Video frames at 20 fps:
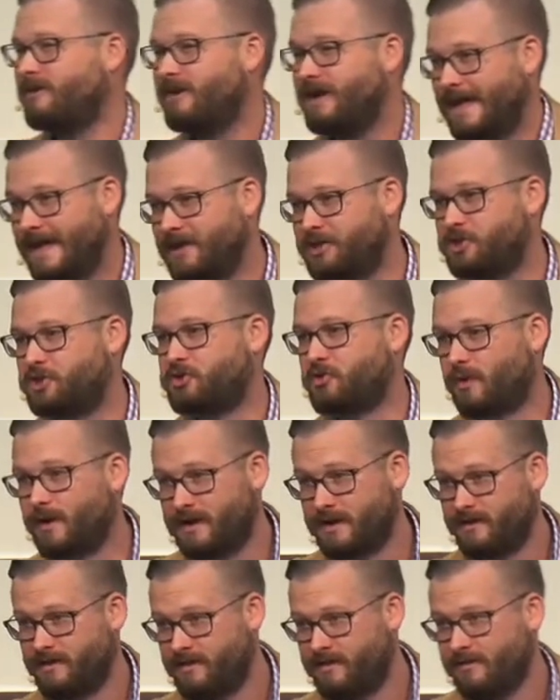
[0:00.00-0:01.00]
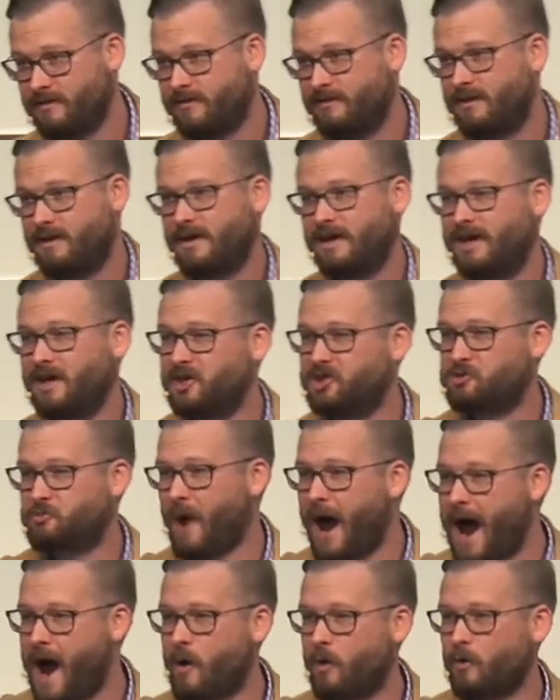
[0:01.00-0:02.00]
His strength, His
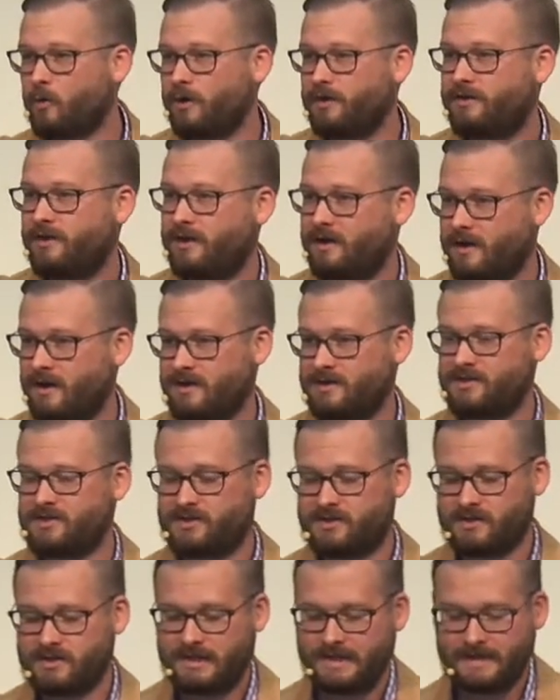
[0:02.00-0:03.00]
power within us.